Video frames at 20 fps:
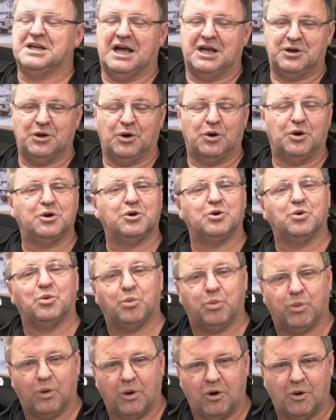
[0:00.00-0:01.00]
an oil
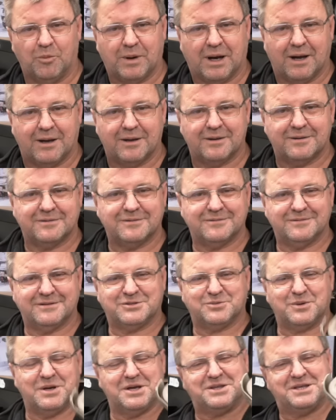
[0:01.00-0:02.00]
warmer, is
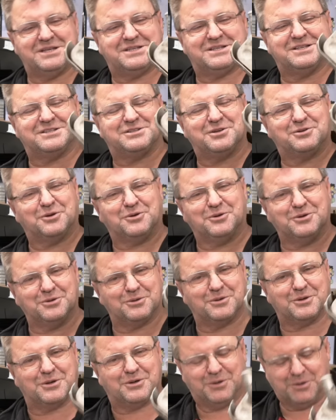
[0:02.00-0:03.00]
where this is an oil
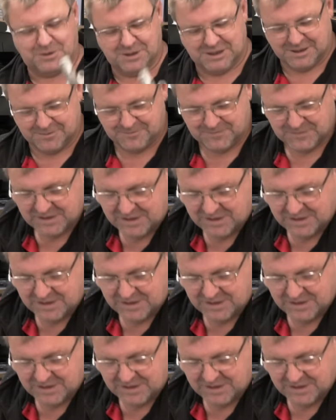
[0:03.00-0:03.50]
cooler.